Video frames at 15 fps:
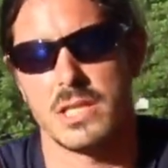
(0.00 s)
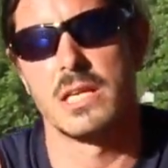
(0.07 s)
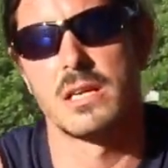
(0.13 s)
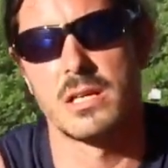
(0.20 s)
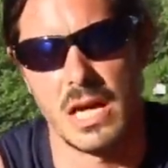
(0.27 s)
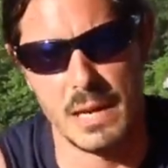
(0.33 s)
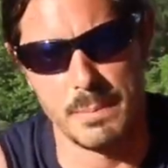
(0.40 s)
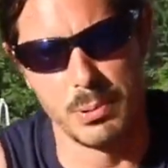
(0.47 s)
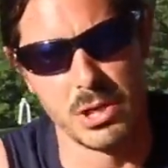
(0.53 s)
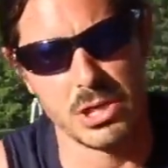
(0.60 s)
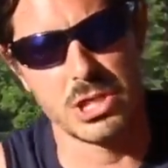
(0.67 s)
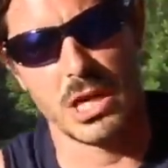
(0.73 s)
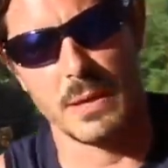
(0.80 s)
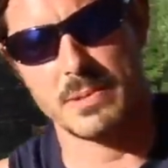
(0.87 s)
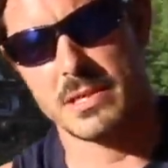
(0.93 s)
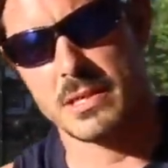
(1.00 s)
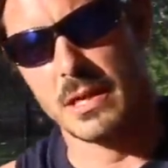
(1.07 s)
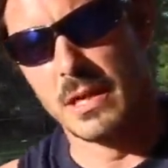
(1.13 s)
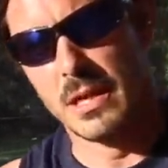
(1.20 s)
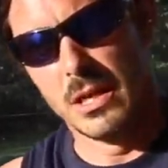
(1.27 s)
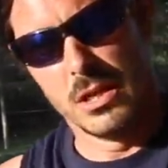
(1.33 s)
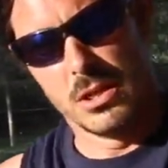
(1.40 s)
incline push-ups.
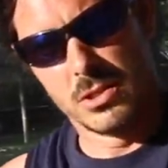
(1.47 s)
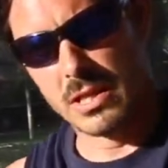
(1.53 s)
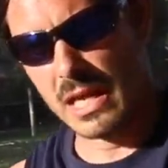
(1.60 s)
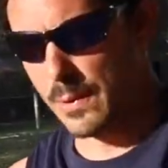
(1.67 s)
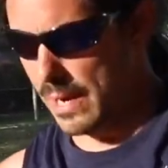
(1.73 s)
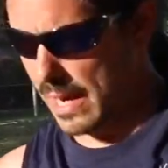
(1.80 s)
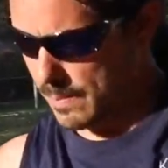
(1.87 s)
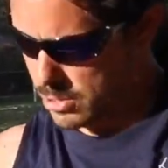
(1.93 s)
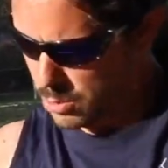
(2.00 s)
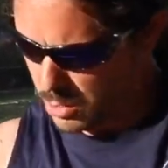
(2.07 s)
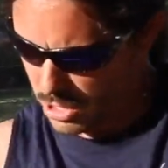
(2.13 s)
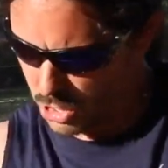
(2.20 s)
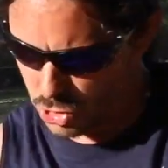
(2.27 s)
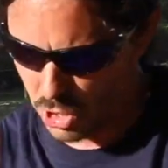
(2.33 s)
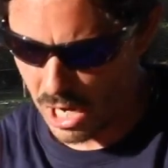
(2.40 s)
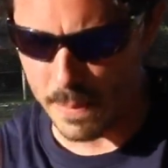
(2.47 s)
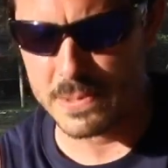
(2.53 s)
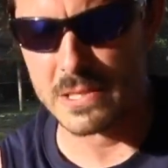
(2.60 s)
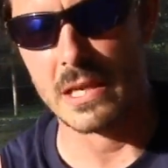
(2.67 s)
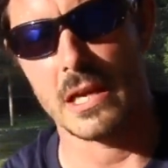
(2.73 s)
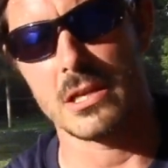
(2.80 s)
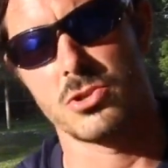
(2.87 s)
So that way I'm doing a drop
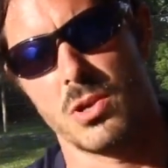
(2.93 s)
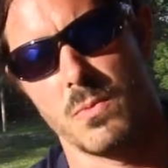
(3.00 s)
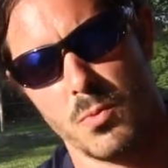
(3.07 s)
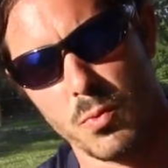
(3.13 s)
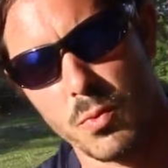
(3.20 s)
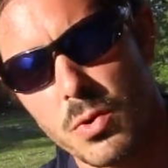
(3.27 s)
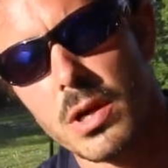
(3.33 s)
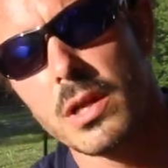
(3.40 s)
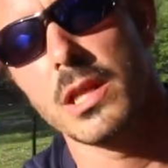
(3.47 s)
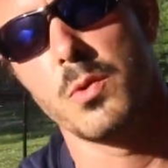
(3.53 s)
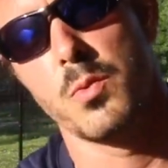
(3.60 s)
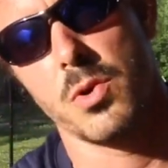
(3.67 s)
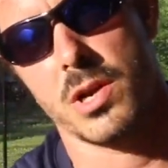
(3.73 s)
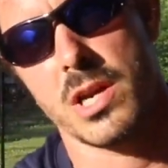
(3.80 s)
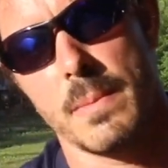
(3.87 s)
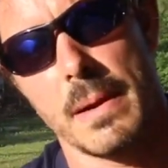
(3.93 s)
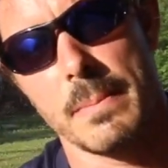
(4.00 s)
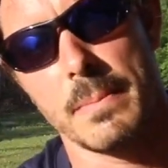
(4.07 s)
set, so I'm really working my